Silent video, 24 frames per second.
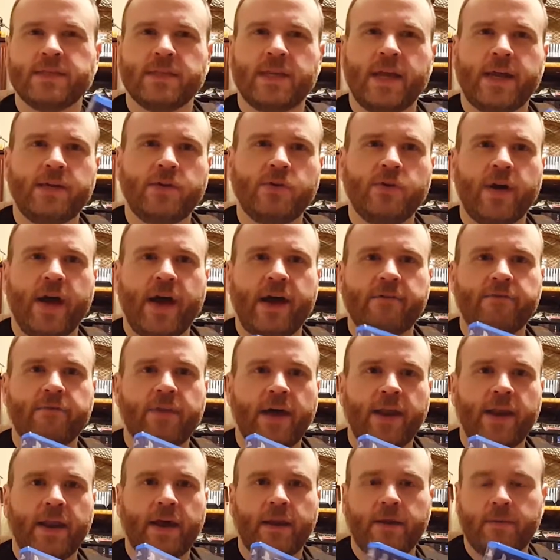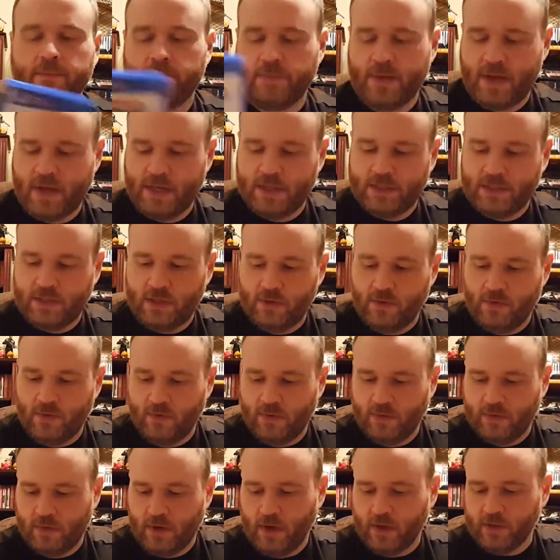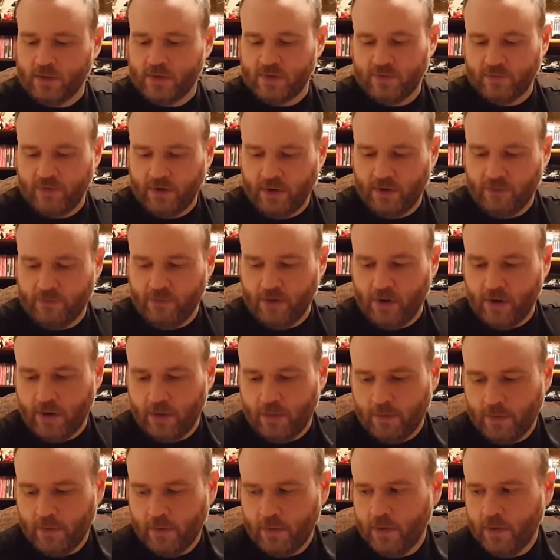And I do have that on PS2. Also very fun.